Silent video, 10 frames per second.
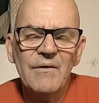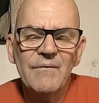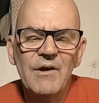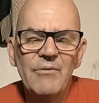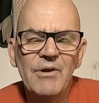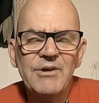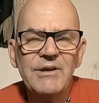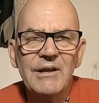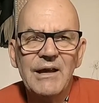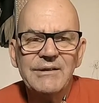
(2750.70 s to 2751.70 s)
They're
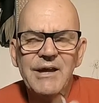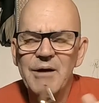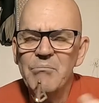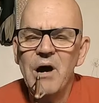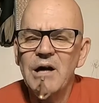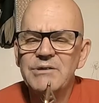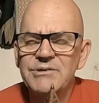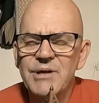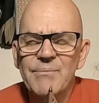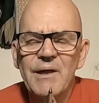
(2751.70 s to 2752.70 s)
originally like $10 or
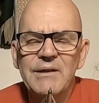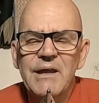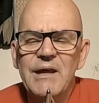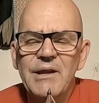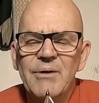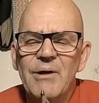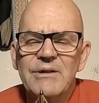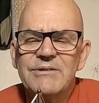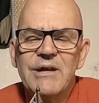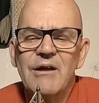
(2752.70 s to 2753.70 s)
something like that, and they were
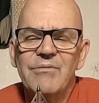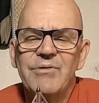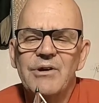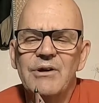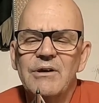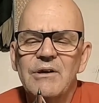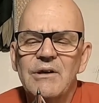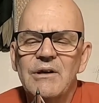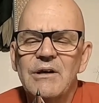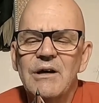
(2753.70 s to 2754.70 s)
on sale for
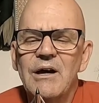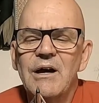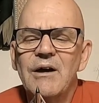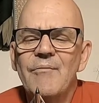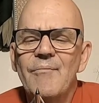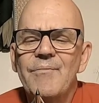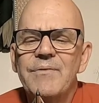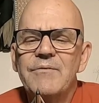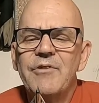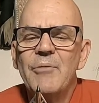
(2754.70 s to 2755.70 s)

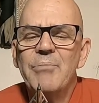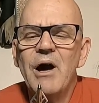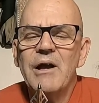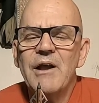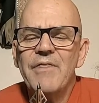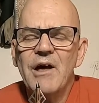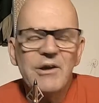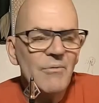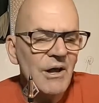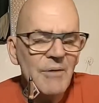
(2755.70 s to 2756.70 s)
$1. And I thought,
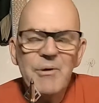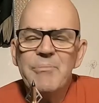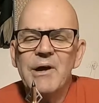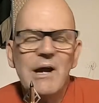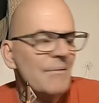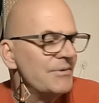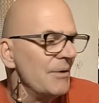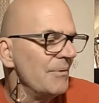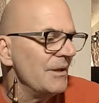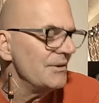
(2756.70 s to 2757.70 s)
you know what, let me pick up
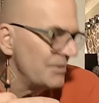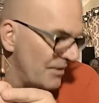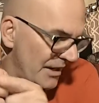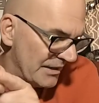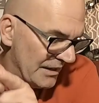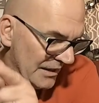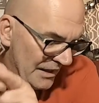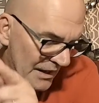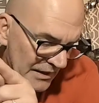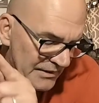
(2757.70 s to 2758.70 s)
some of these. So I
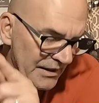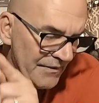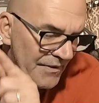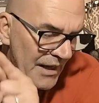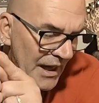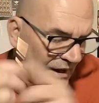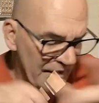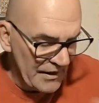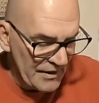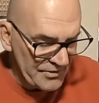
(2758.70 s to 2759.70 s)
did that.
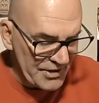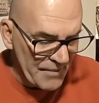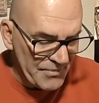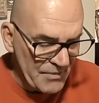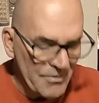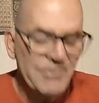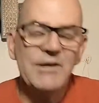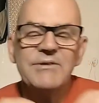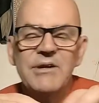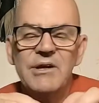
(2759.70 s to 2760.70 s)
The same thing with
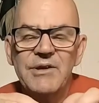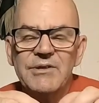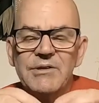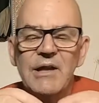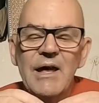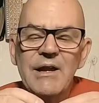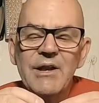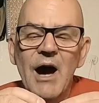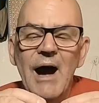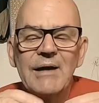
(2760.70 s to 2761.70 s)
these here, these lighted
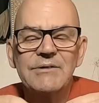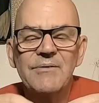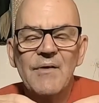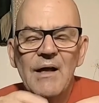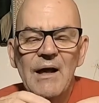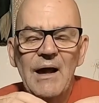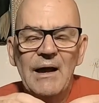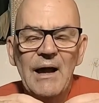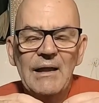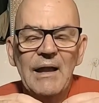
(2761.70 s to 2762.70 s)
knocks. I got